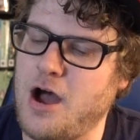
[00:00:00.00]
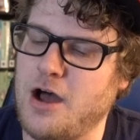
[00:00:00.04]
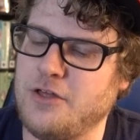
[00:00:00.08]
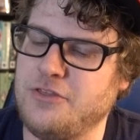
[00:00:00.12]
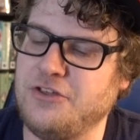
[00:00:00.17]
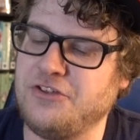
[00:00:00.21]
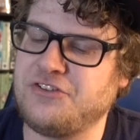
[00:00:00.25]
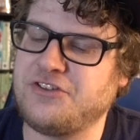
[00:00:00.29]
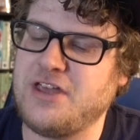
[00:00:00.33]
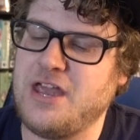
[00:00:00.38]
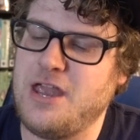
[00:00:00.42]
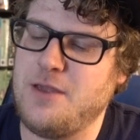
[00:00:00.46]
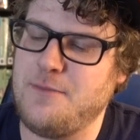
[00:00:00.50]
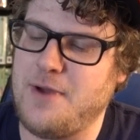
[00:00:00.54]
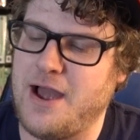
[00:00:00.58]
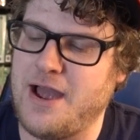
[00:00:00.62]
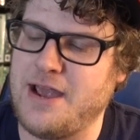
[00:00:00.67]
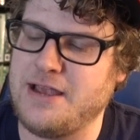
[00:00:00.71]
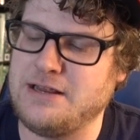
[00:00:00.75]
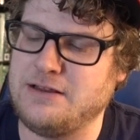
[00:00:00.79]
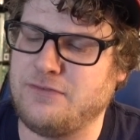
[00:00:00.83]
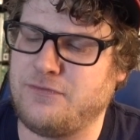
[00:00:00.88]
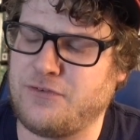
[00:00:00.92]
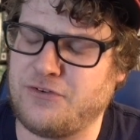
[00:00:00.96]
This game,
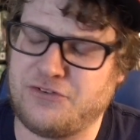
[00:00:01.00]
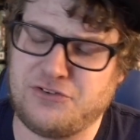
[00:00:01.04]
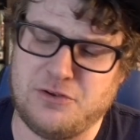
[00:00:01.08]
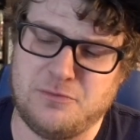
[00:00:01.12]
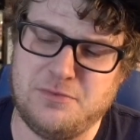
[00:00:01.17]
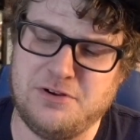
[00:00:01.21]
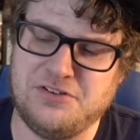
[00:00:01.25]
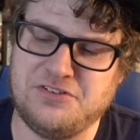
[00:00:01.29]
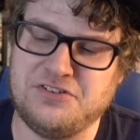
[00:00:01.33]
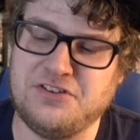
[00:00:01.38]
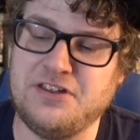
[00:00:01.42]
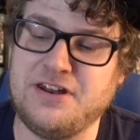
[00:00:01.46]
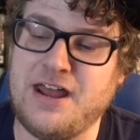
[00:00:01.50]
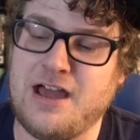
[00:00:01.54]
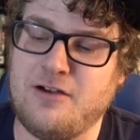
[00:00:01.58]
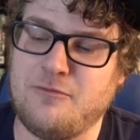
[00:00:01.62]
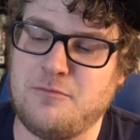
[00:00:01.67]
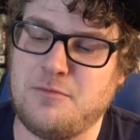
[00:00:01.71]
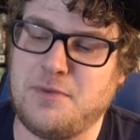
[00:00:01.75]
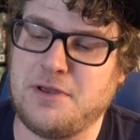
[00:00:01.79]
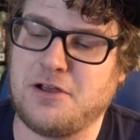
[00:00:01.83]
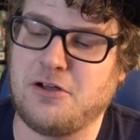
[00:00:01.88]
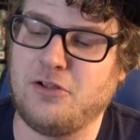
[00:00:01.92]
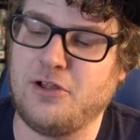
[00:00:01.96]
I, for some reason, didn't have
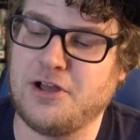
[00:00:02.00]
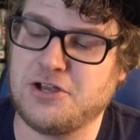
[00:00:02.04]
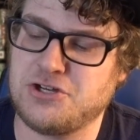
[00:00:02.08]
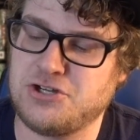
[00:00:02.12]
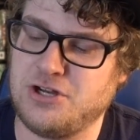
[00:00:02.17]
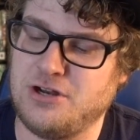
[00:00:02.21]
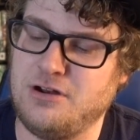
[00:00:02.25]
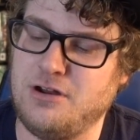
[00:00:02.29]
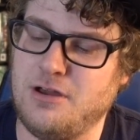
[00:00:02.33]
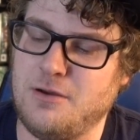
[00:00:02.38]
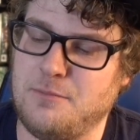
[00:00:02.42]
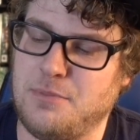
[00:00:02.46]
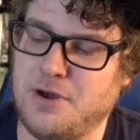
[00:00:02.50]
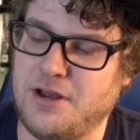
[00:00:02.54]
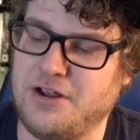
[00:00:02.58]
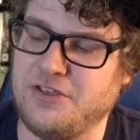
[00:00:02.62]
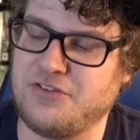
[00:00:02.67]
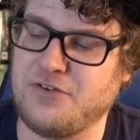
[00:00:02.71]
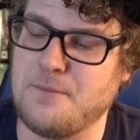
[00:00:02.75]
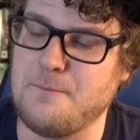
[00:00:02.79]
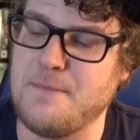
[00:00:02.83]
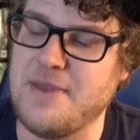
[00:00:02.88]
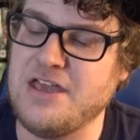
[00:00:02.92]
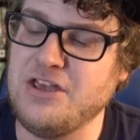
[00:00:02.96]
in my collection, but
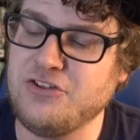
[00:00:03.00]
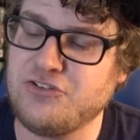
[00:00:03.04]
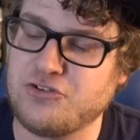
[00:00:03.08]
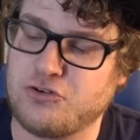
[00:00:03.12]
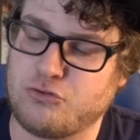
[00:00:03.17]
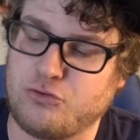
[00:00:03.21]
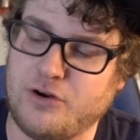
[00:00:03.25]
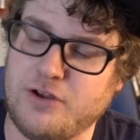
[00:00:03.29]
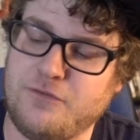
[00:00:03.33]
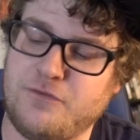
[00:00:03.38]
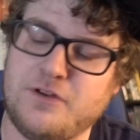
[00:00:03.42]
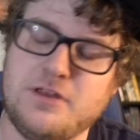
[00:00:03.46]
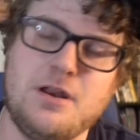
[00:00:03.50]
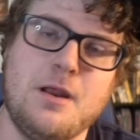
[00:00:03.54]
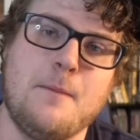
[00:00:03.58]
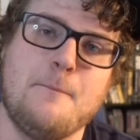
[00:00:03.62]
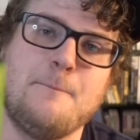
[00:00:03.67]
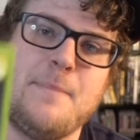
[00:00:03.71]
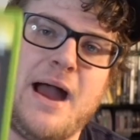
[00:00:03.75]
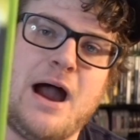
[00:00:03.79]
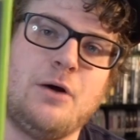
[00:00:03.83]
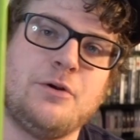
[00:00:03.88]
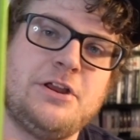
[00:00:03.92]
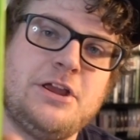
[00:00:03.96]
it's Mace Griffin
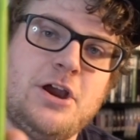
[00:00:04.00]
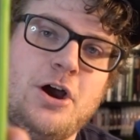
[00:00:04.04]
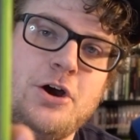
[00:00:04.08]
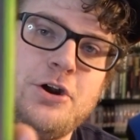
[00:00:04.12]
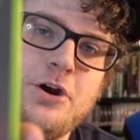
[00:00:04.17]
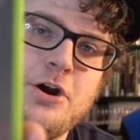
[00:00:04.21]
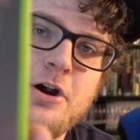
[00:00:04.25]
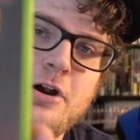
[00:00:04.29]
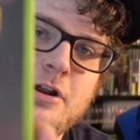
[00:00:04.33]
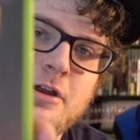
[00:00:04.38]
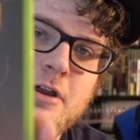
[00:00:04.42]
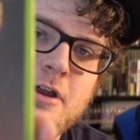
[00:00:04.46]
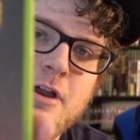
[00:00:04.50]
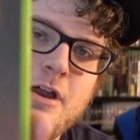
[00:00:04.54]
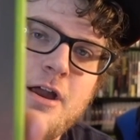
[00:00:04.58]
Bounty Hunter.